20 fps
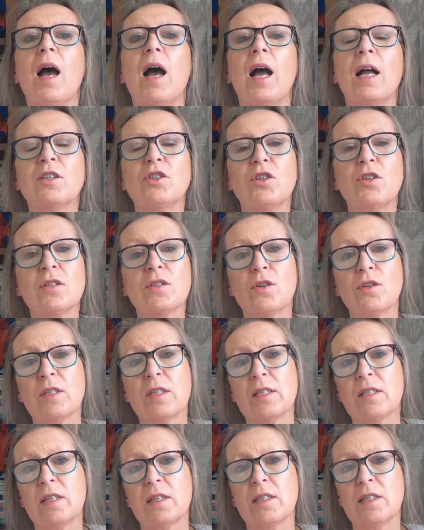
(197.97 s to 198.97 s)
And she's got
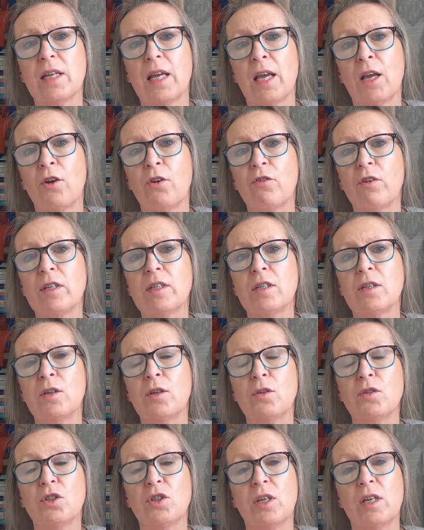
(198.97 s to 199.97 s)
her sister Ingrid,
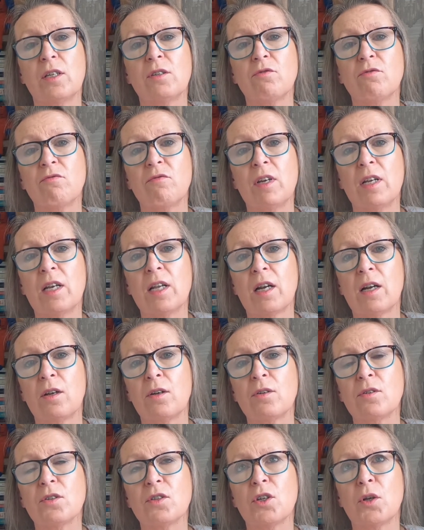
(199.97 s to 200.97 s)
who she is really
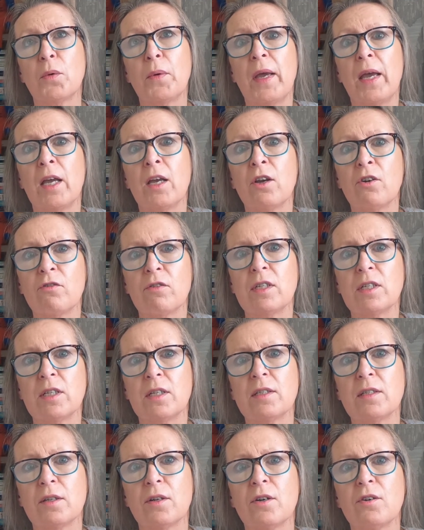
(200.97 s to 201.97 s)
close to.
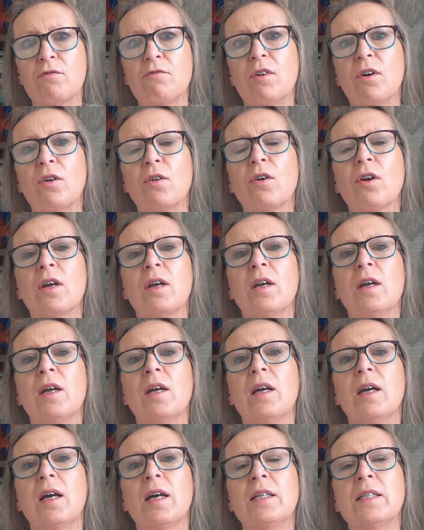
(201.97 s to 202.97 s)
Ingrid is her rock,
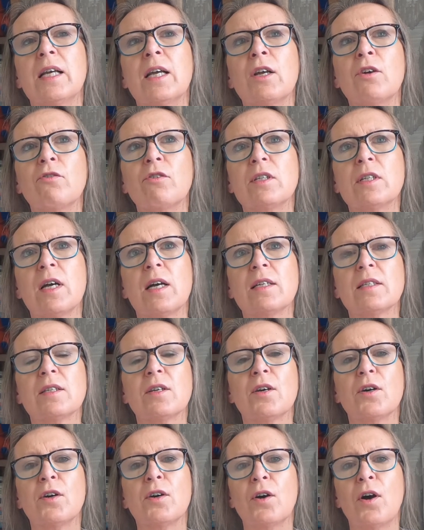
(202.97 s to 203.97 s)
and Ingrid
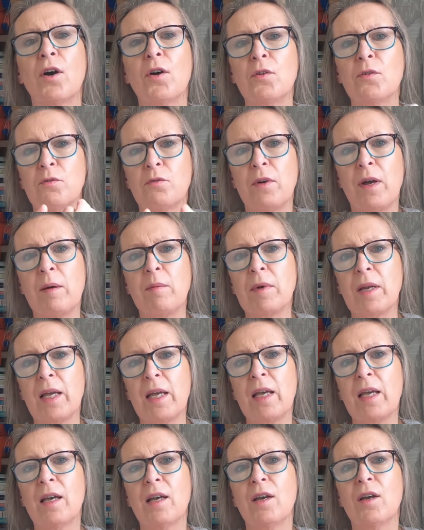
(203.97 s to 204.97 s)
has her own family.